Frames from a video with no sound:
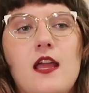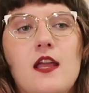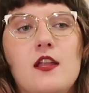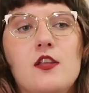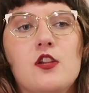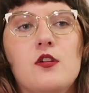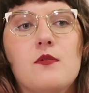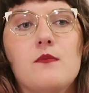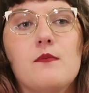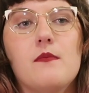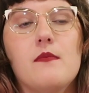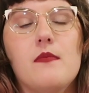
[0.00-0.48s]
and
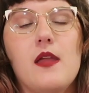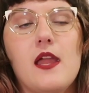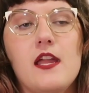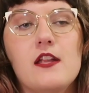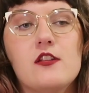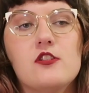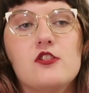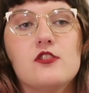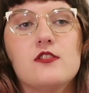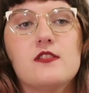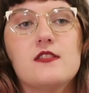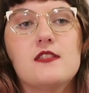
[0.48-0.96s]
your
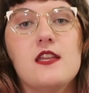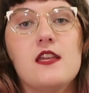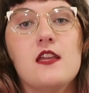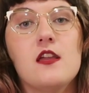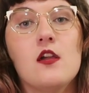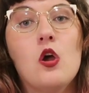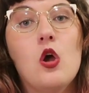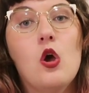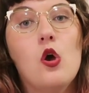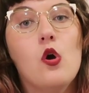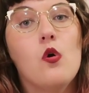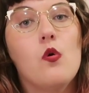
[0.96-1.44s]

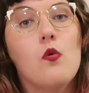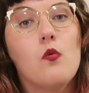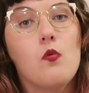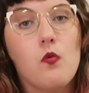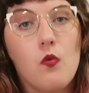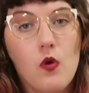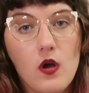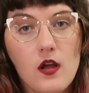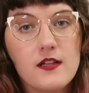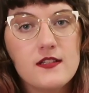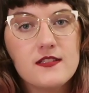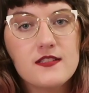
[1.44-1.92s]
agency
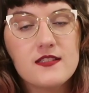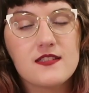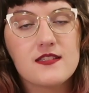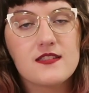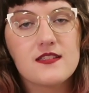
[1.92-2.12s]
wants